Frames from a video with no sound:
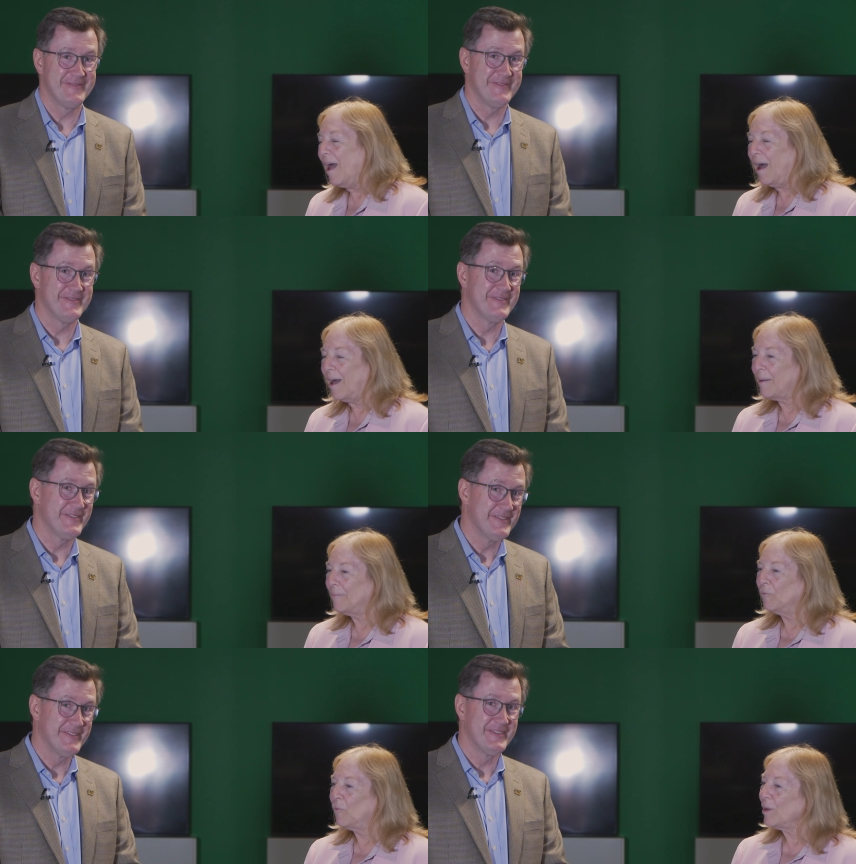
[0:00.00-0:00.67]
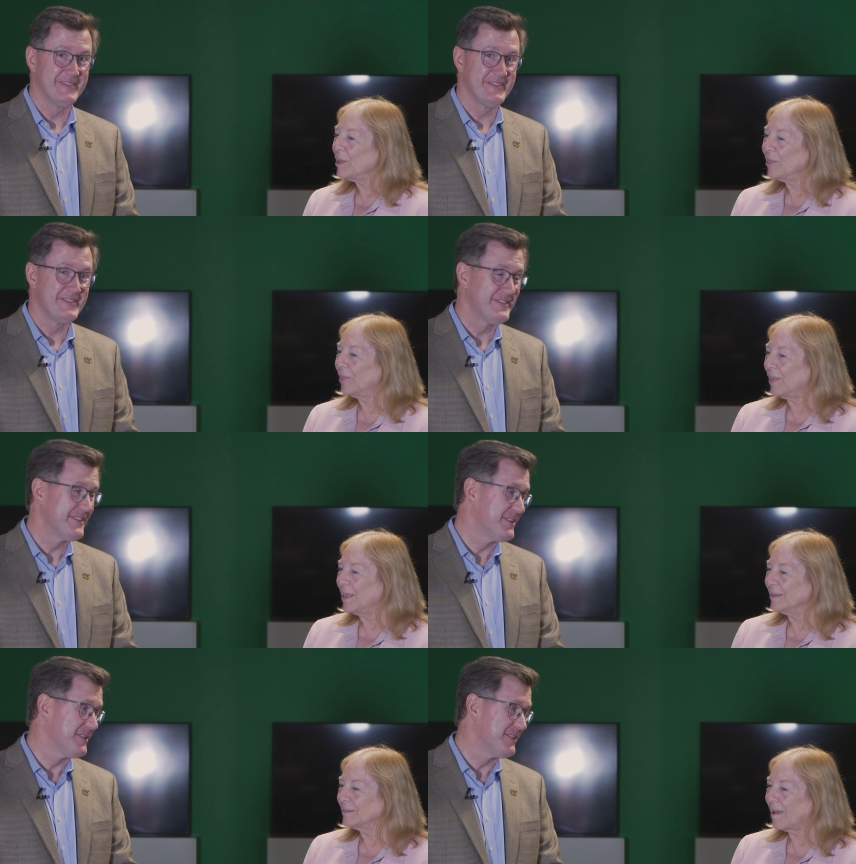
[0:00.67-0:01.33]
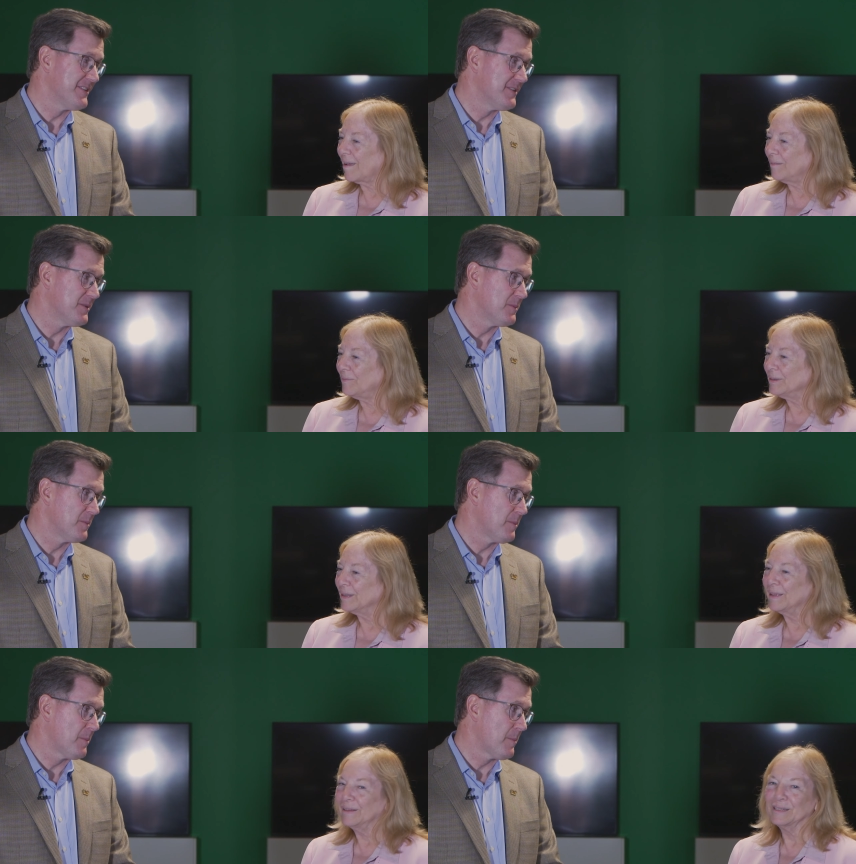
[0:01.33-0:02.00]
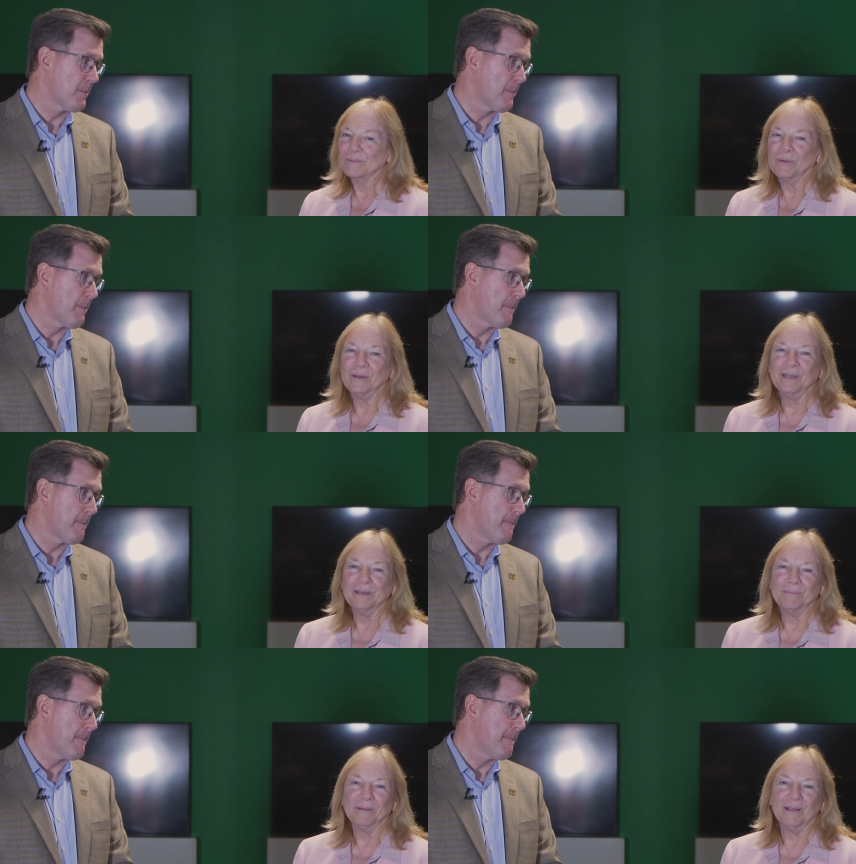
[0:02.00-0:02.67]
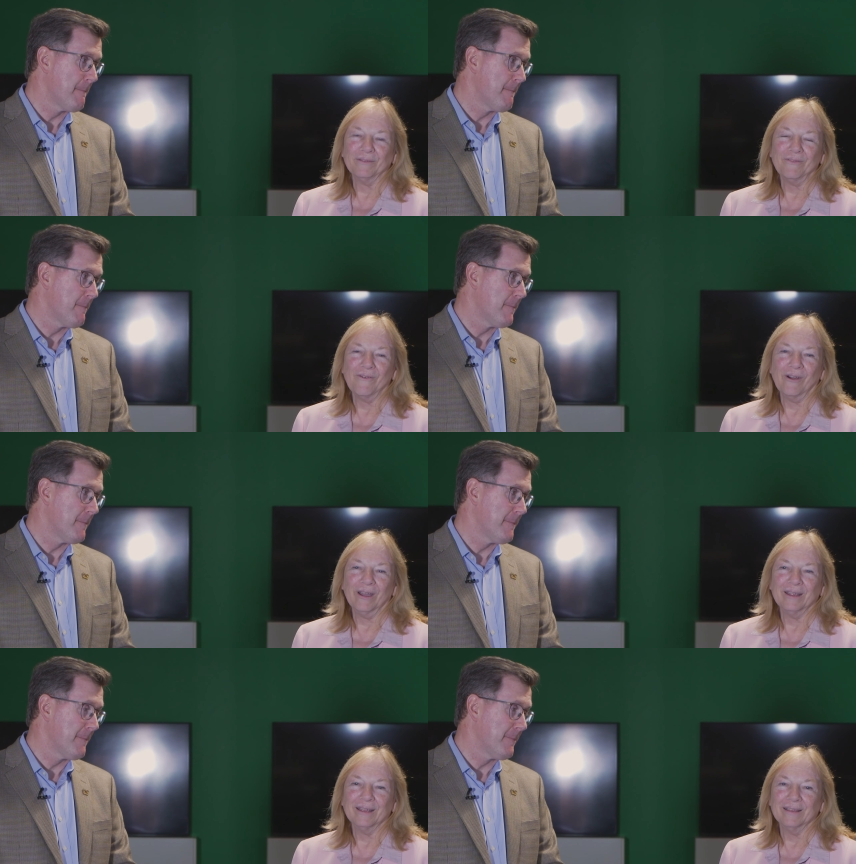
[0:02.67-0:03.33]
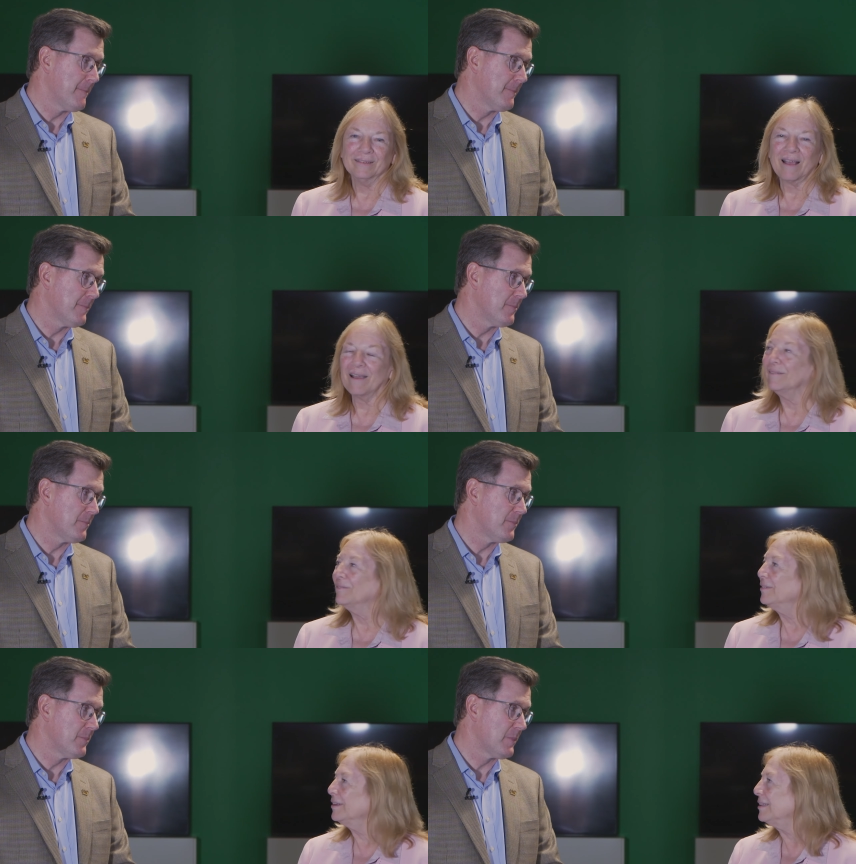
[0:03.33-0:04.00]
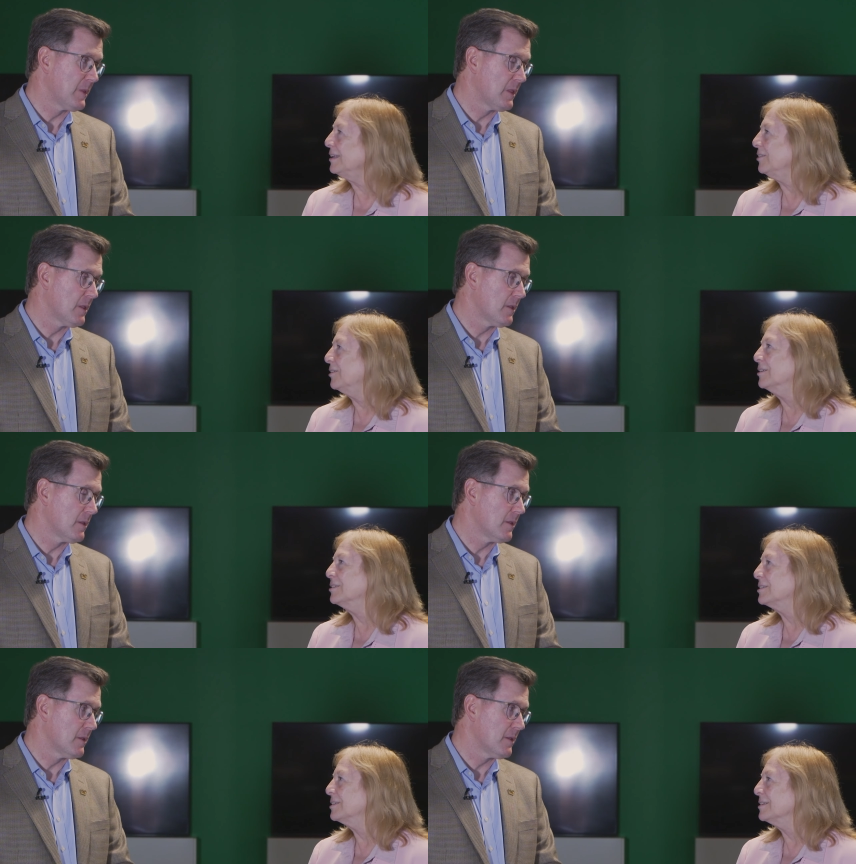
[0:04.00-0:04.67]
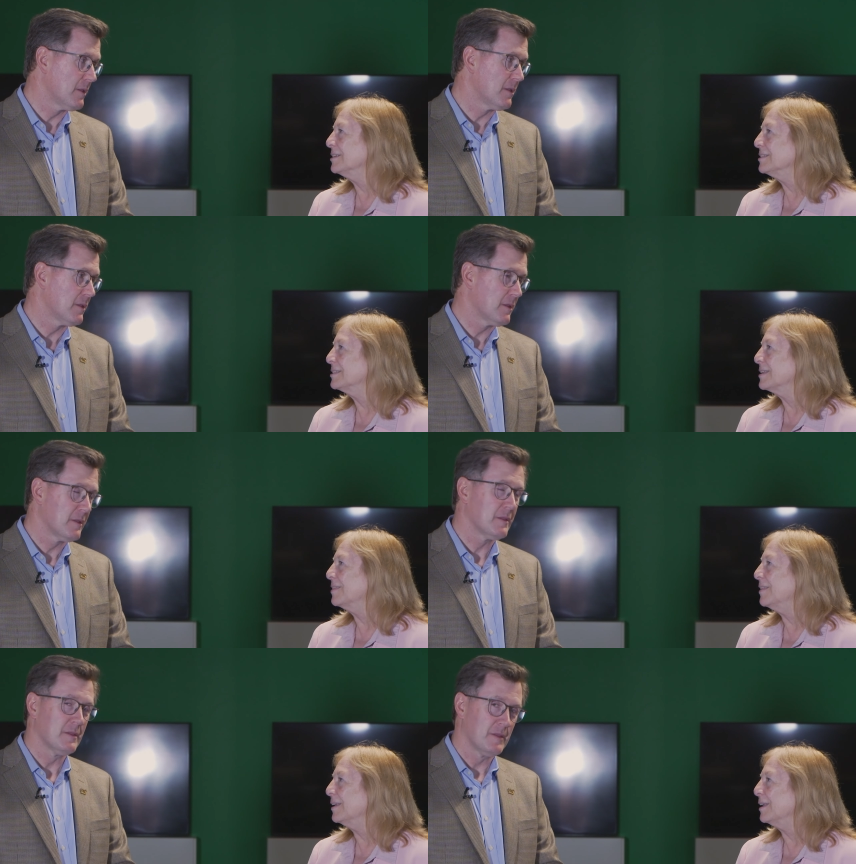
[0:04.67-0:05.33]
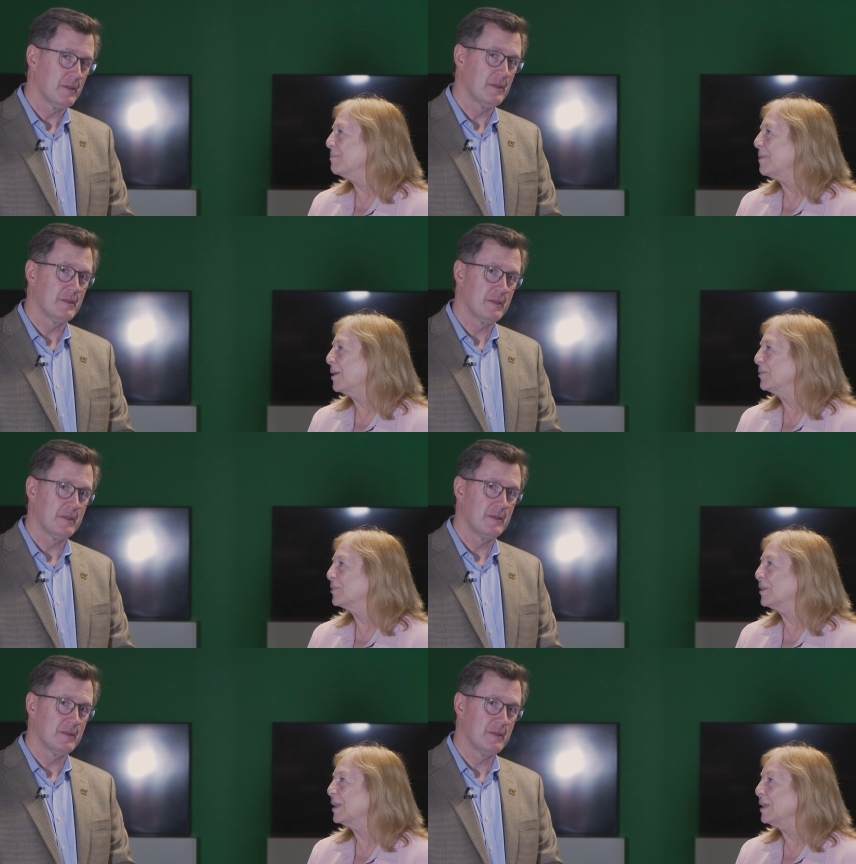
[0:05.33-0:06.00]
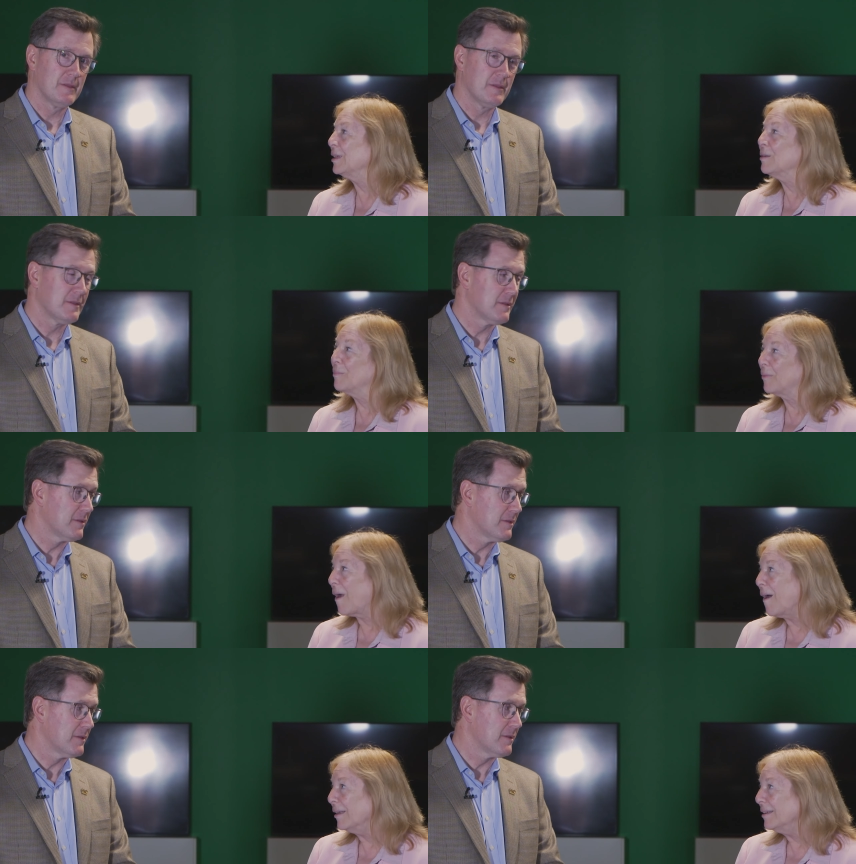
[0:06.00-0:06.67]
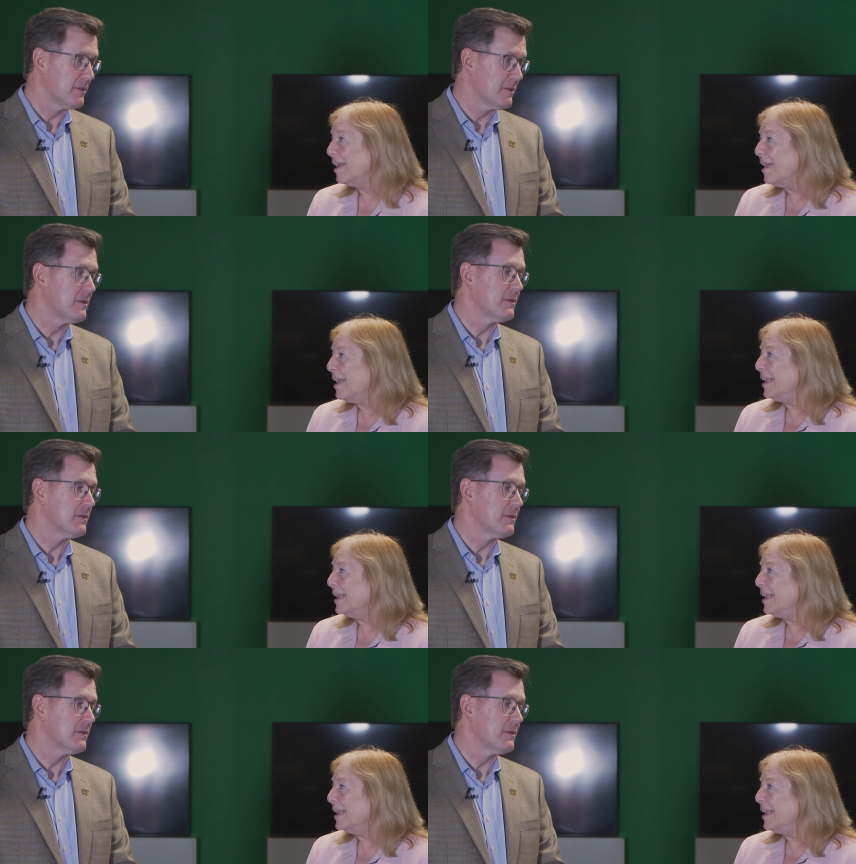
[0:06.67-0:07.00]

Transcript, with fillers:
Speaker 1: One of the things I would like to put in a plug for is I really encourage students to think about studying abroad.